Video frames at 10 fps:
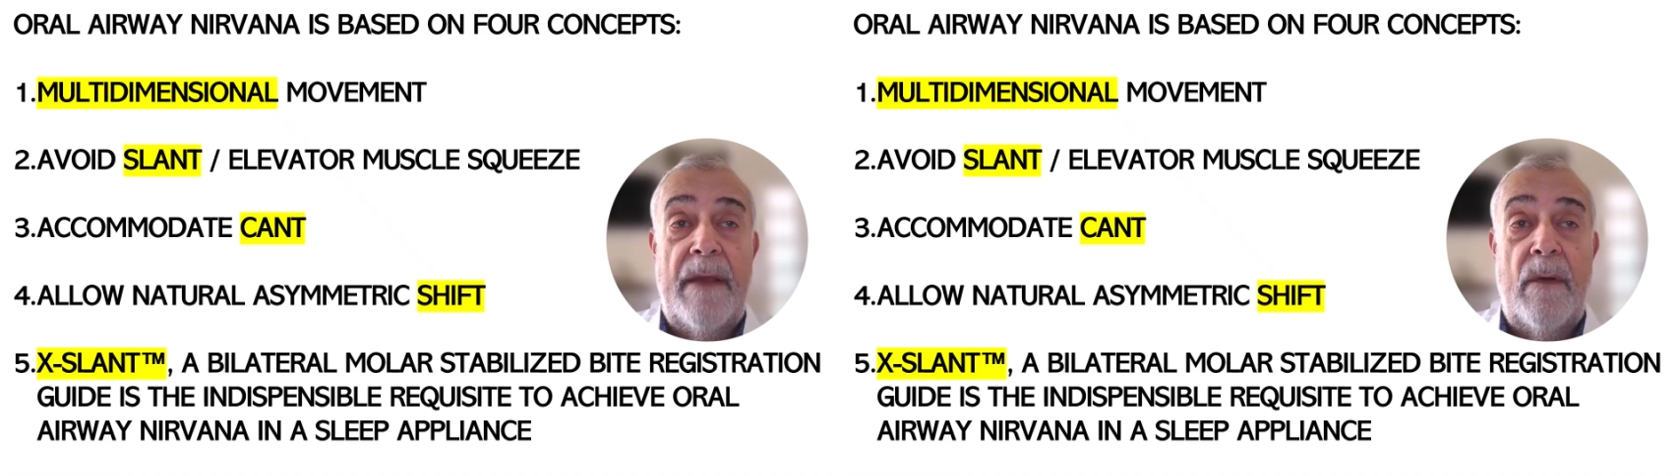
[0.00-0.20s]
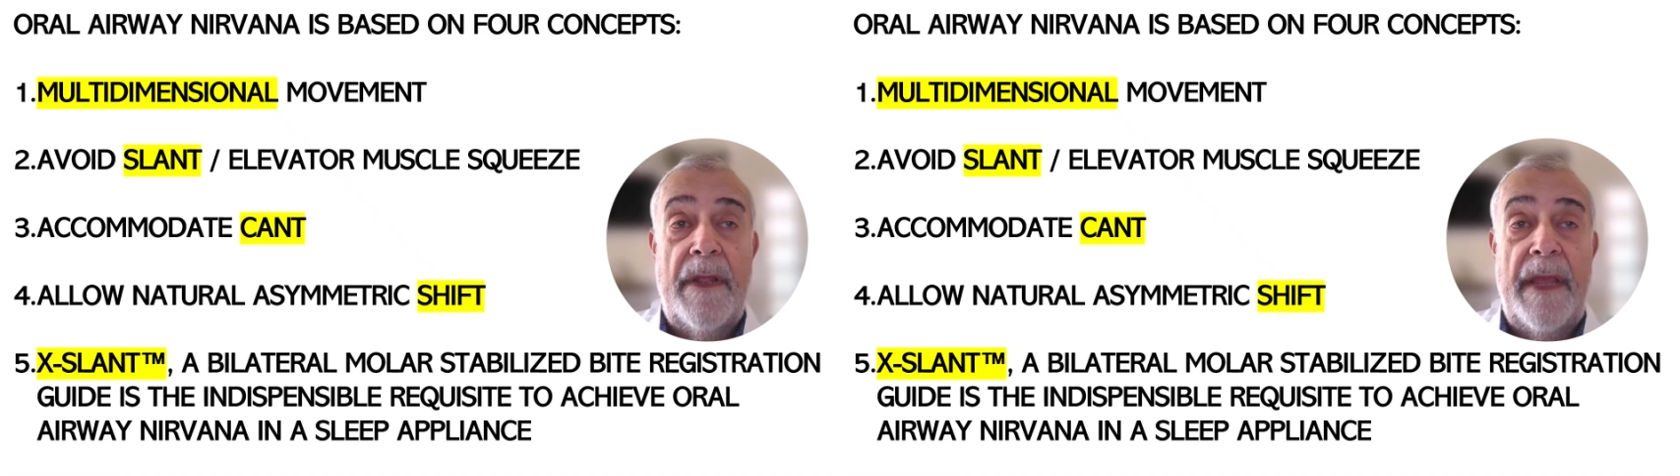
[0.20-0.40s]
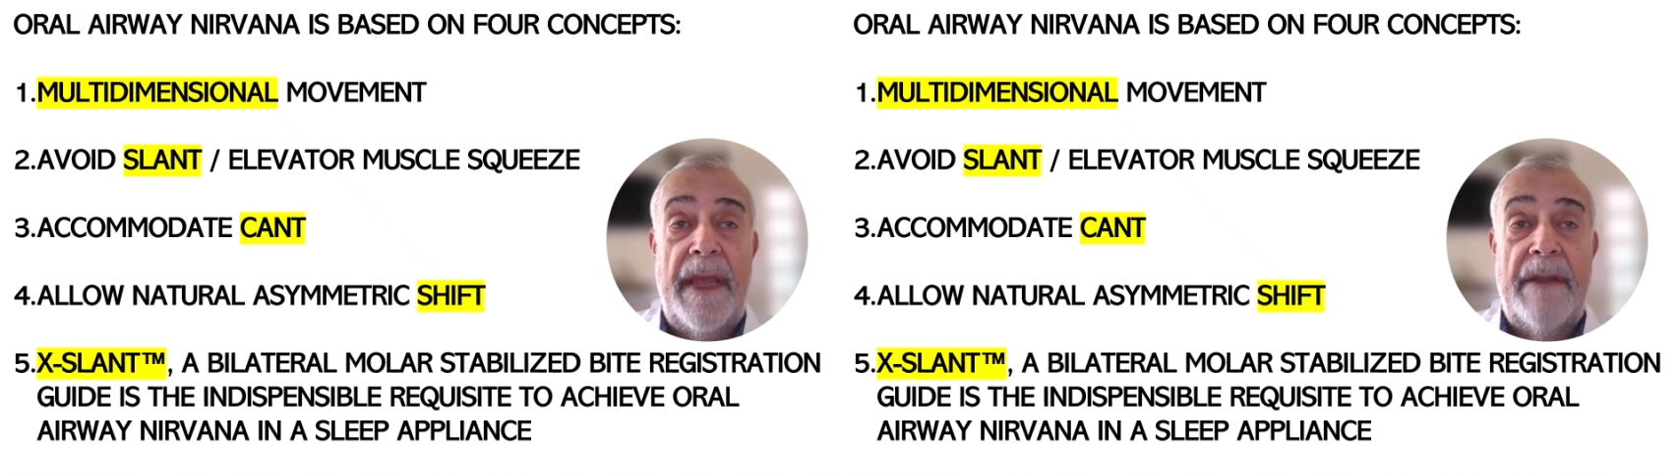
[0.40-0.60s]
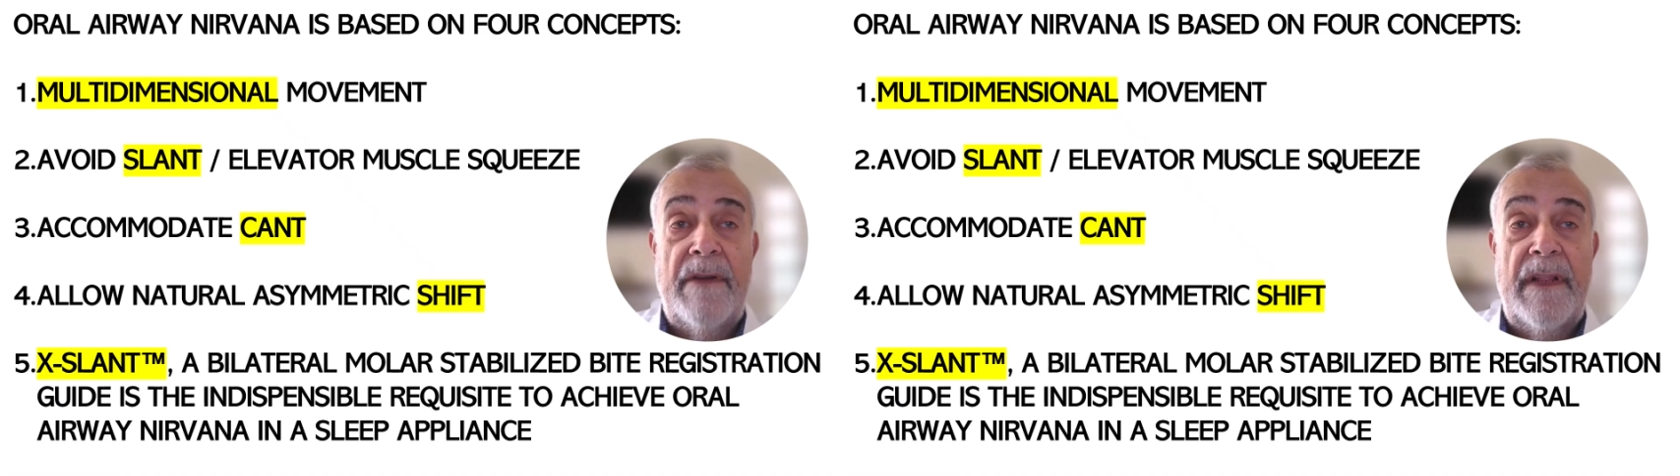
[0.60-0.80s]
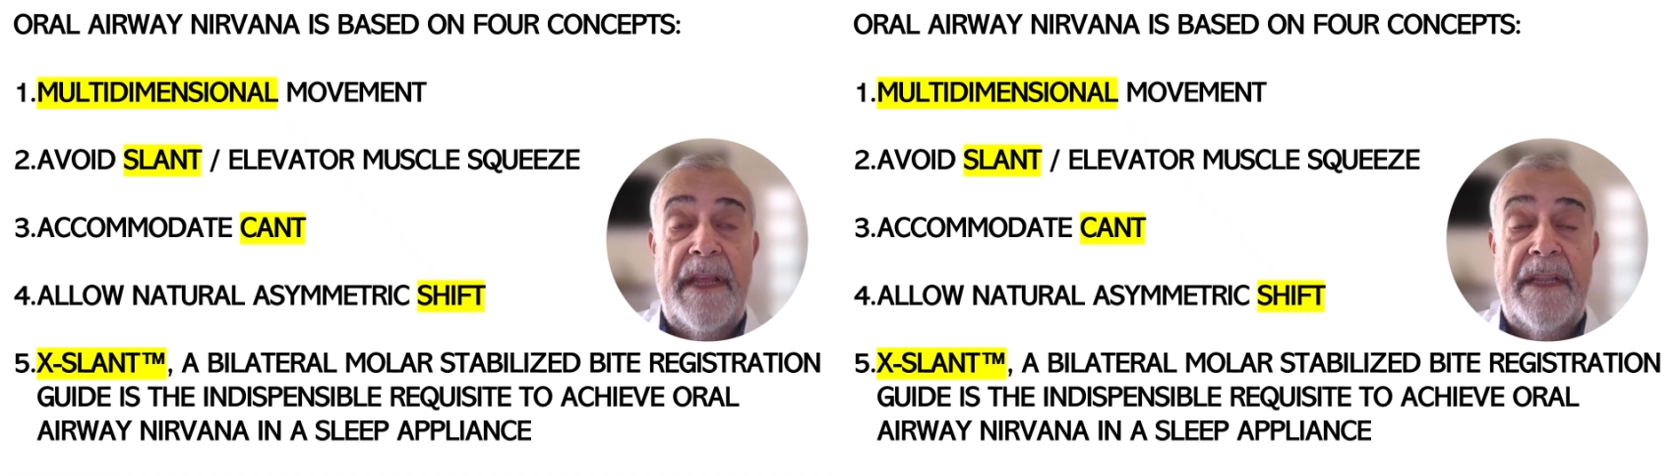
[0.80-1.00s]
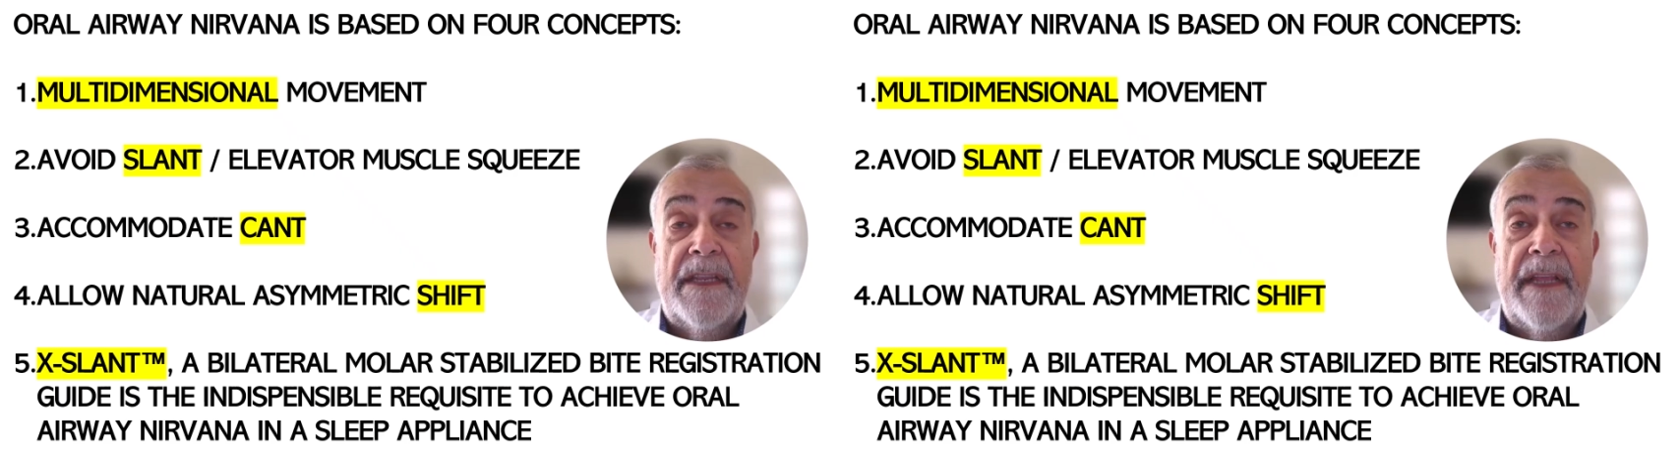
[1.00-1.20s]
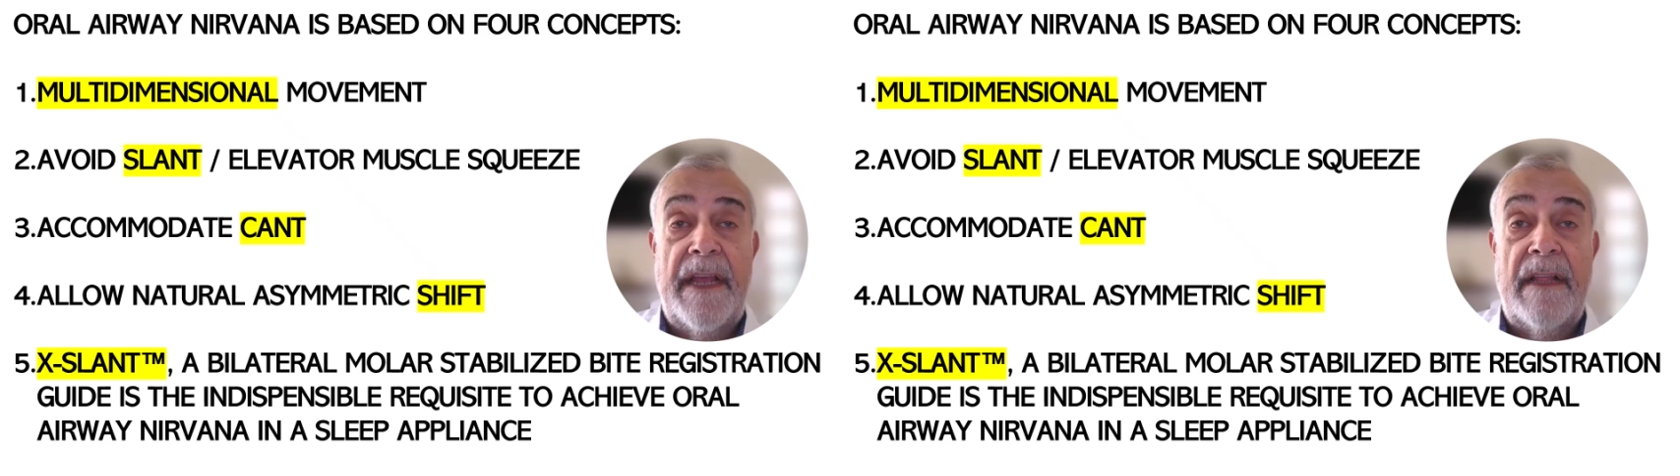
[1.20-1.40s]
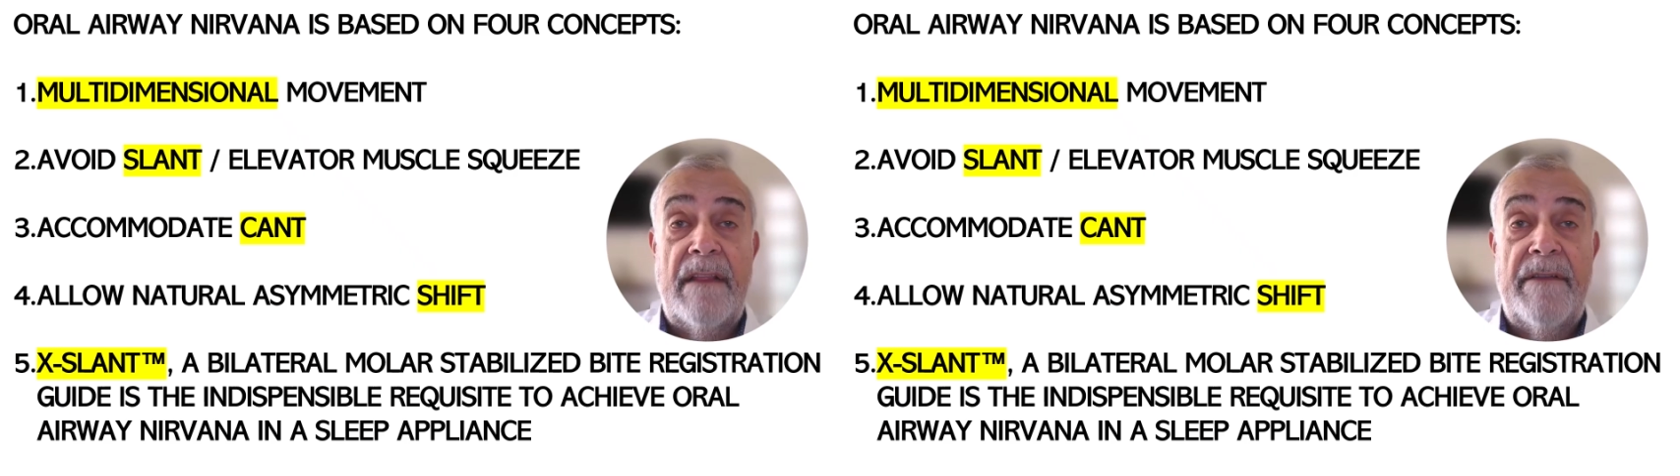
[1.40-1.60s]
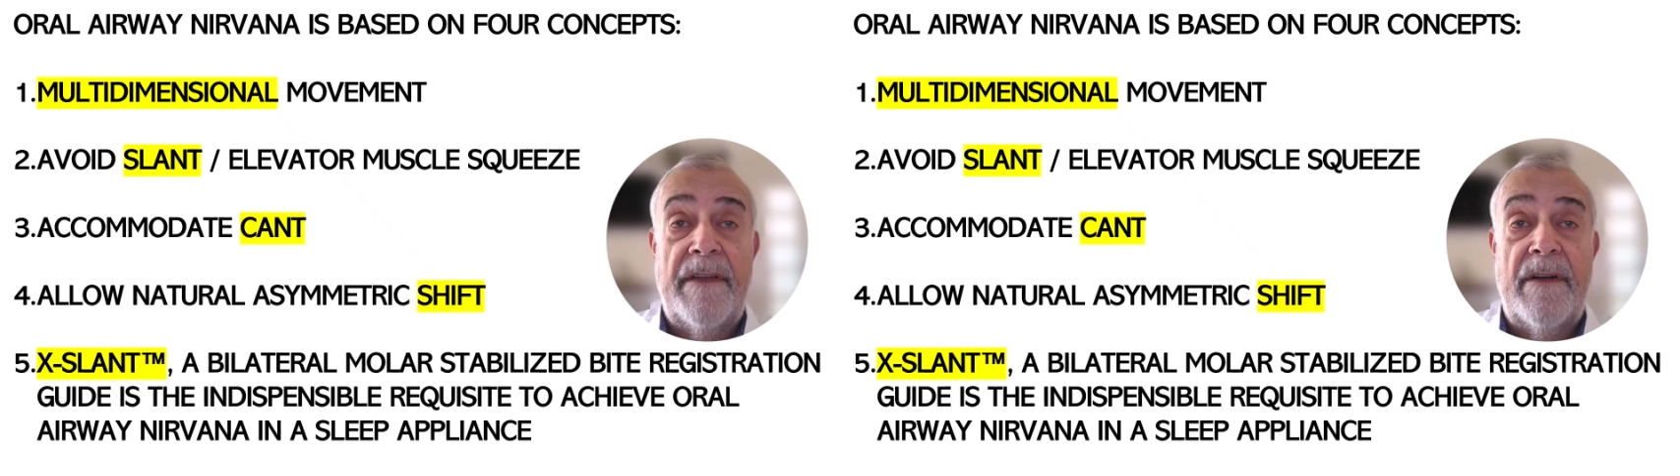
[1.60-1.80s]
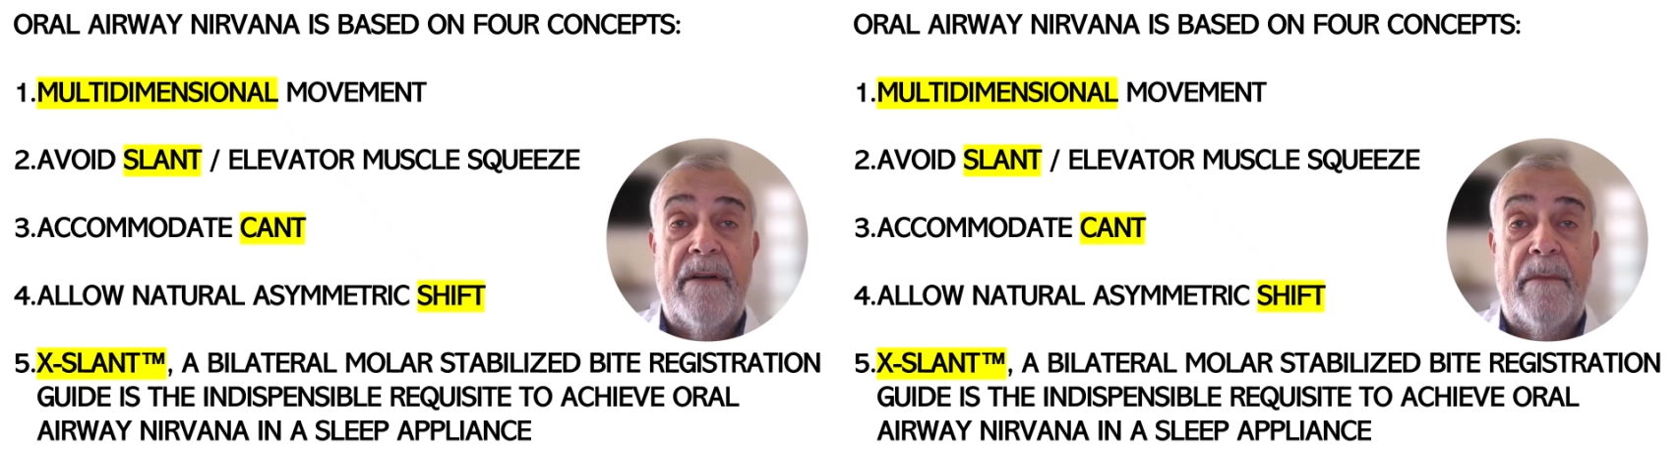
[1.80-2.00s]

and relates to elevator